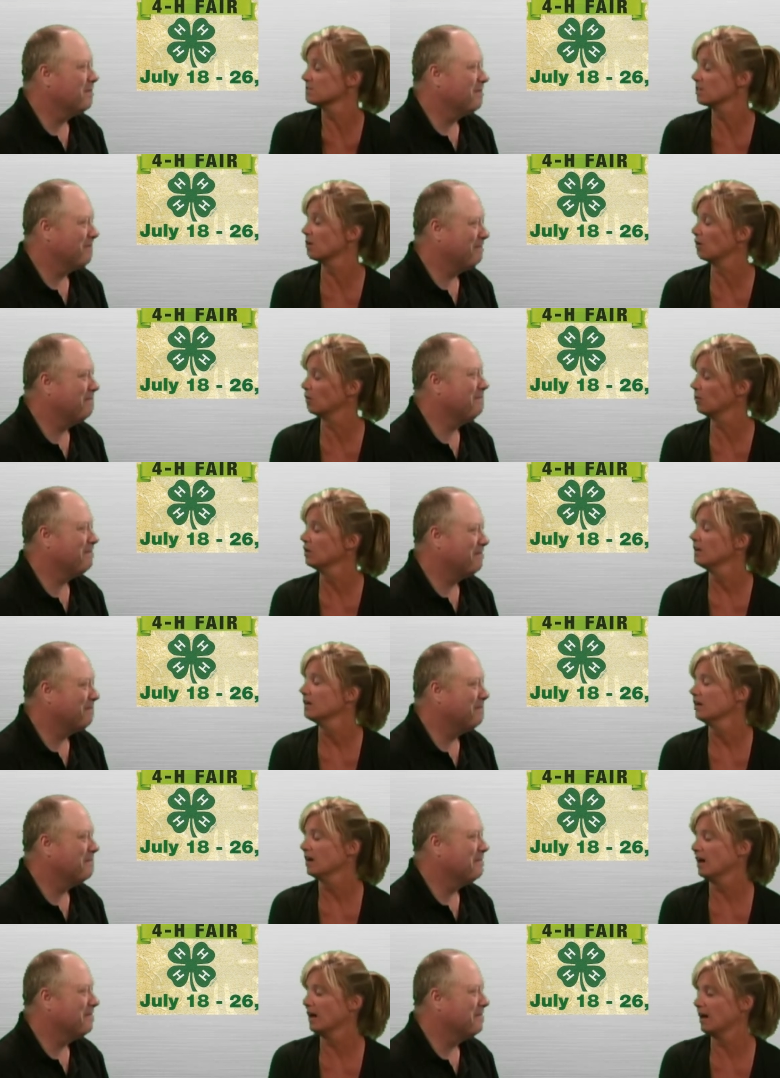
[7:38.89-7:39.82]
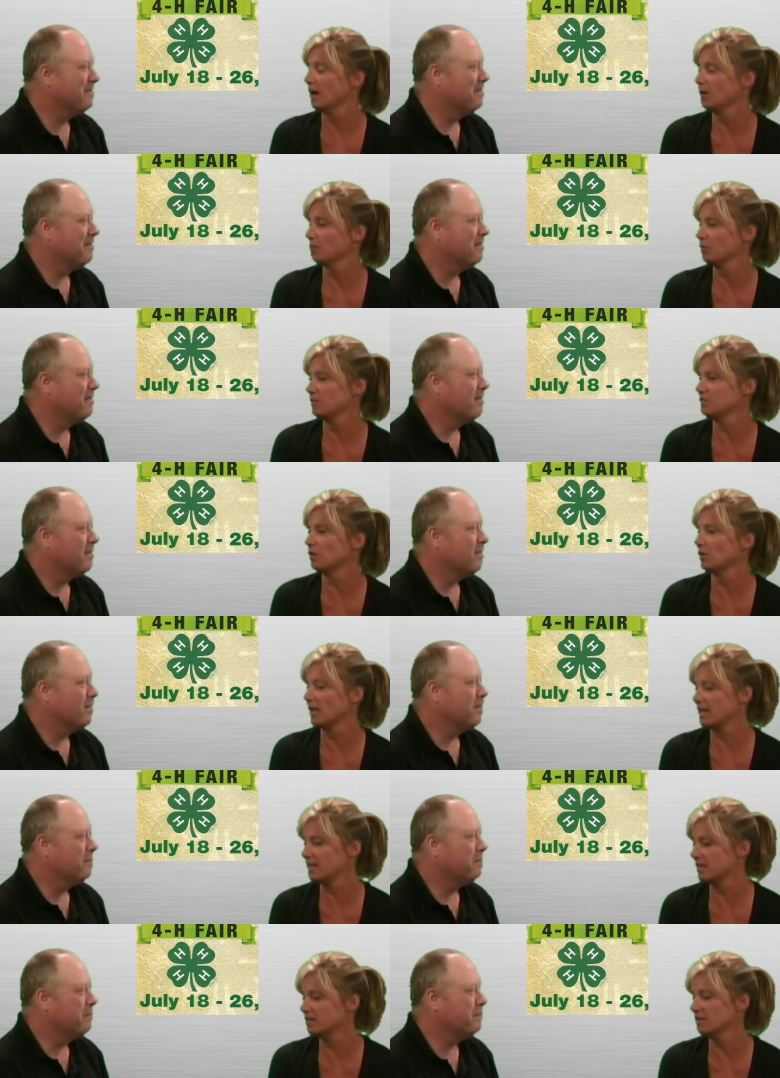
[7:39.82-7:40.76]
Speaker 1: So um, we've
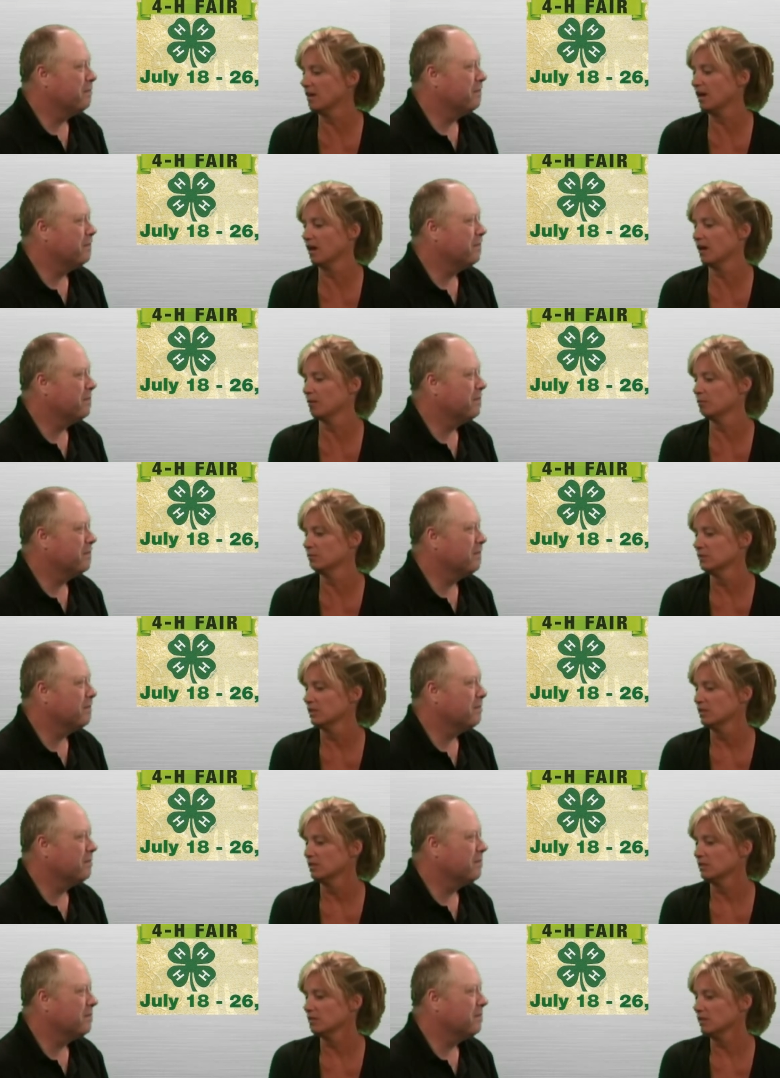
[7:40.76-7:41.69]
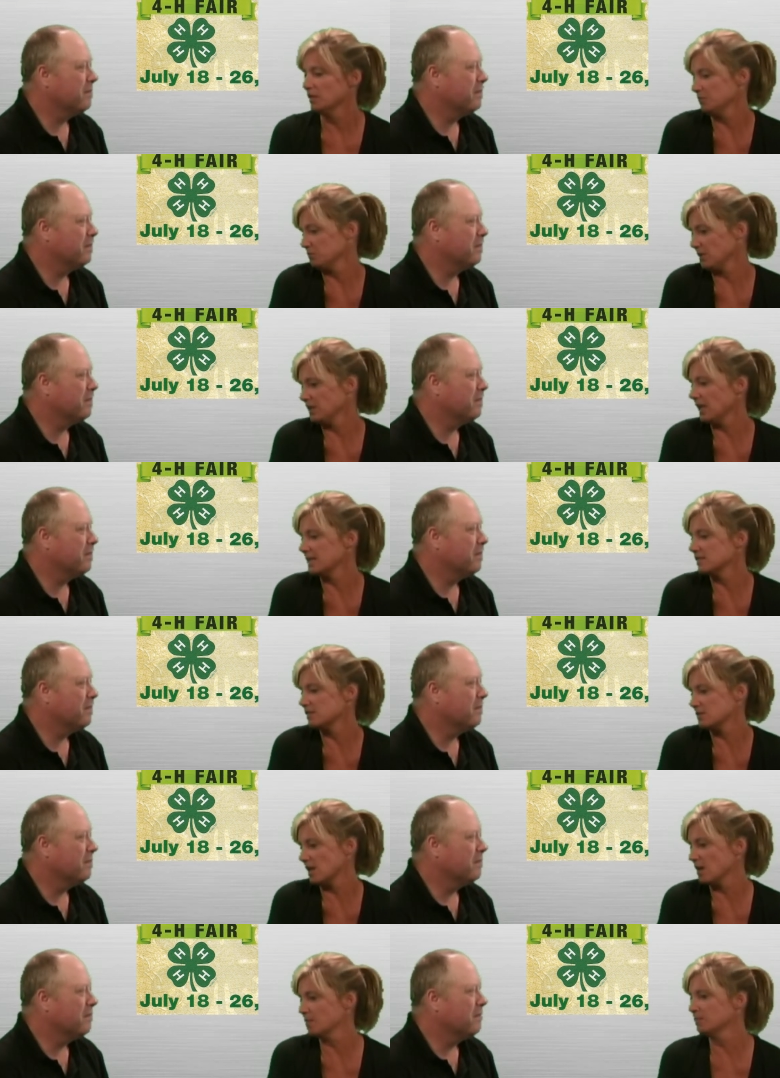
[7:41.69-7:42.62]
donated um, a, a, nice
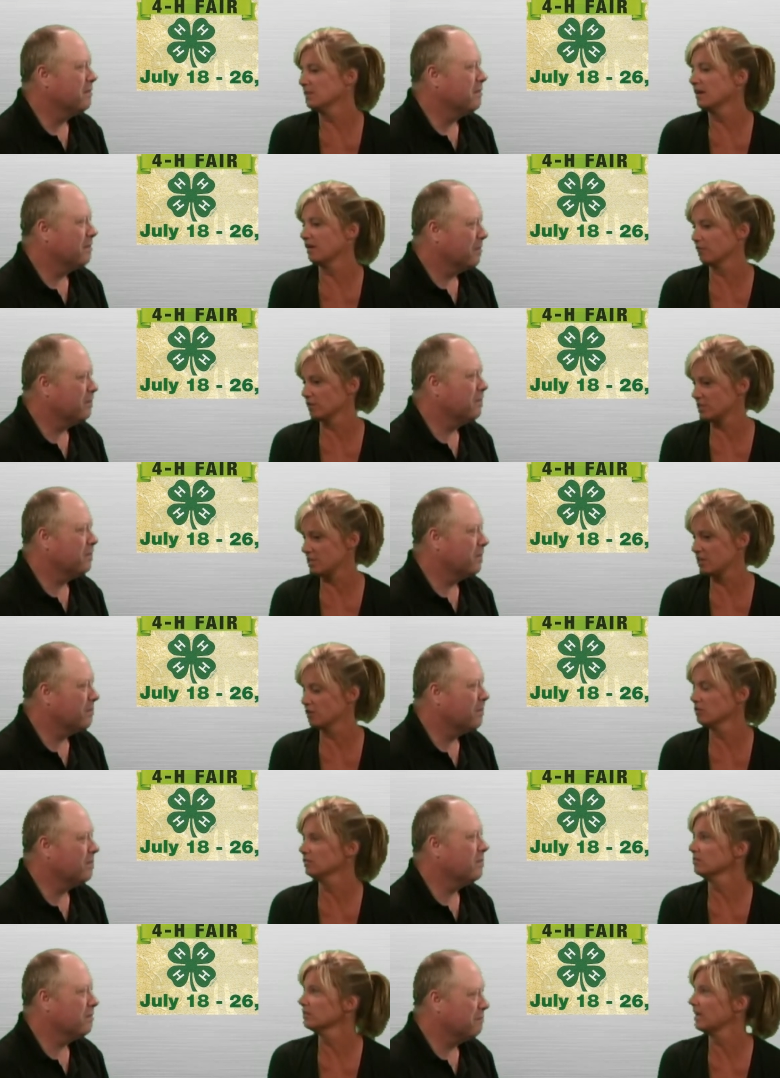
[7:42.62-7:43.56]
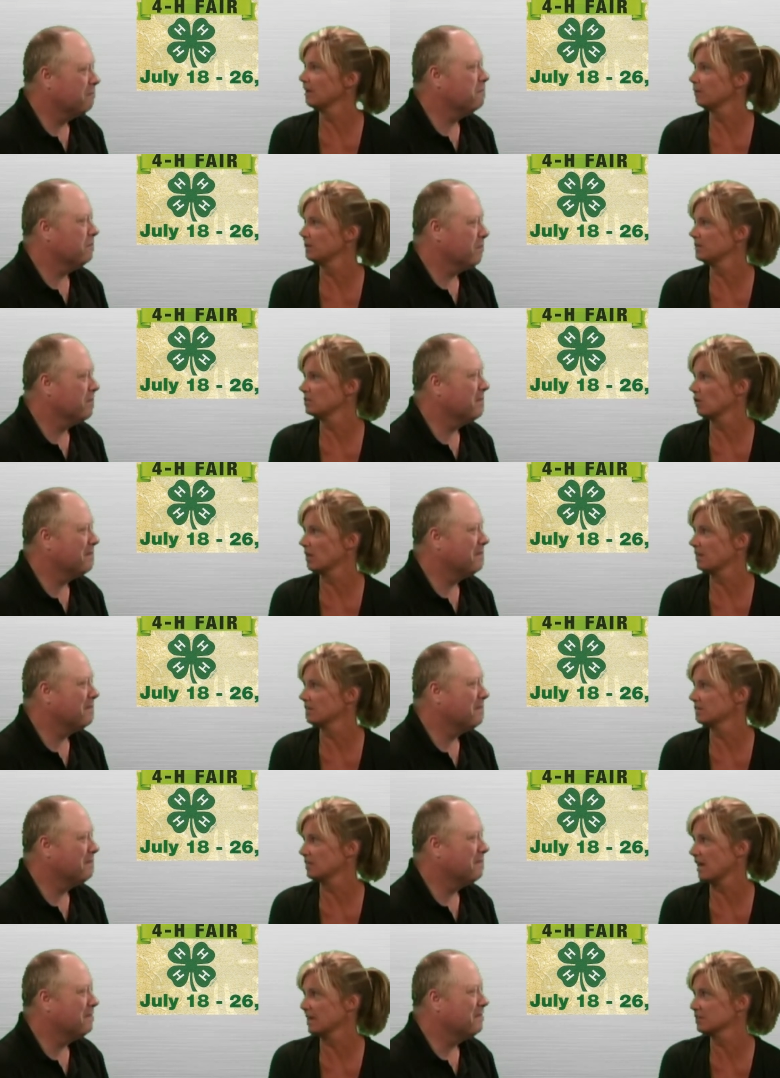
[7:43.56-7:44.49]
sum every year, and we
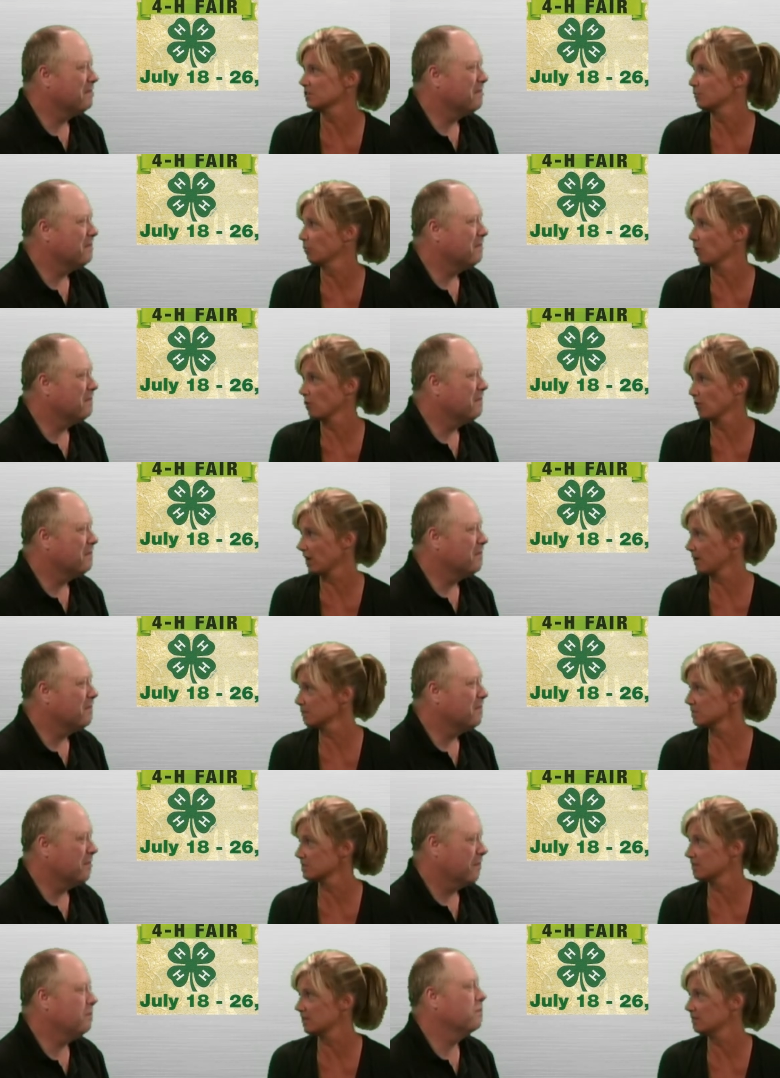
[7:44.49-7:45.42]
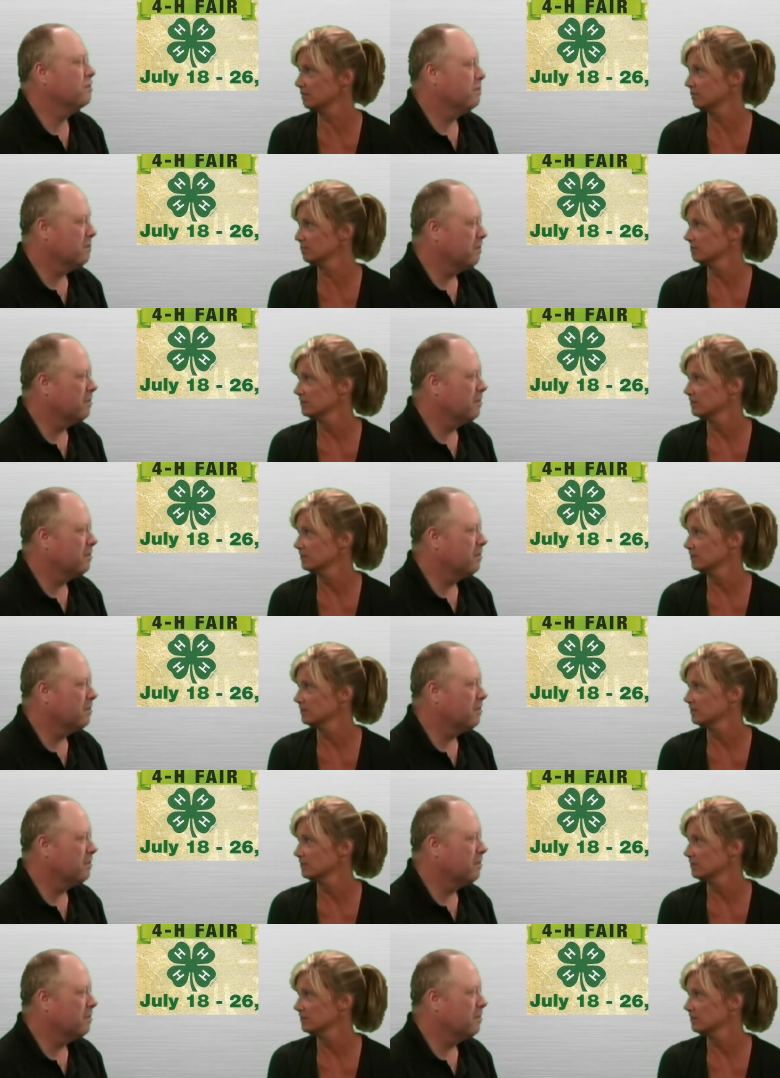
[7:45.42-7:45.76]
donate that to the programs that